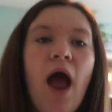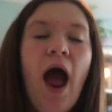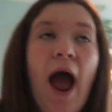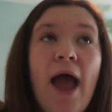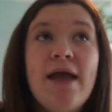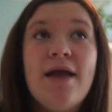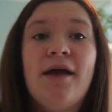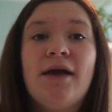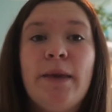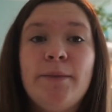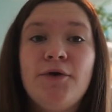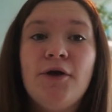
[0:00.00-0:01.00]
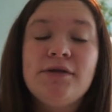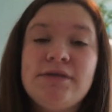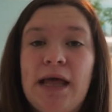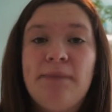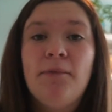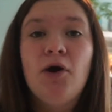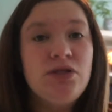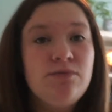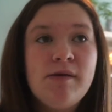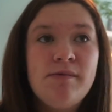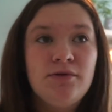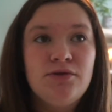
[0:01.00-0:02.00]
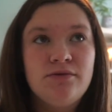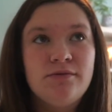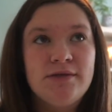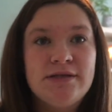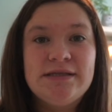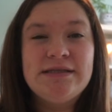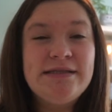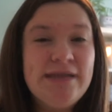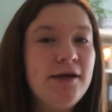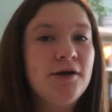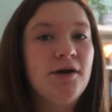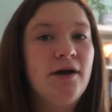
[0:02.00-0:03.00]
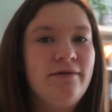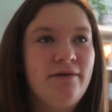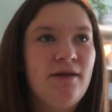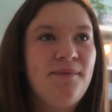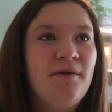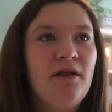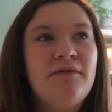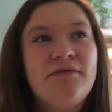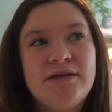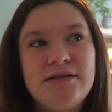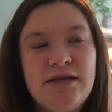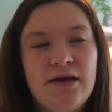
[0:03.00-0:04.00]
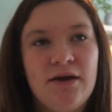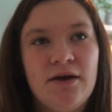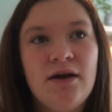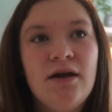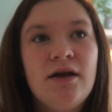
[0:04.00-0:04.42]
I came across that most people do it with a sticker and then they peel off a sticker.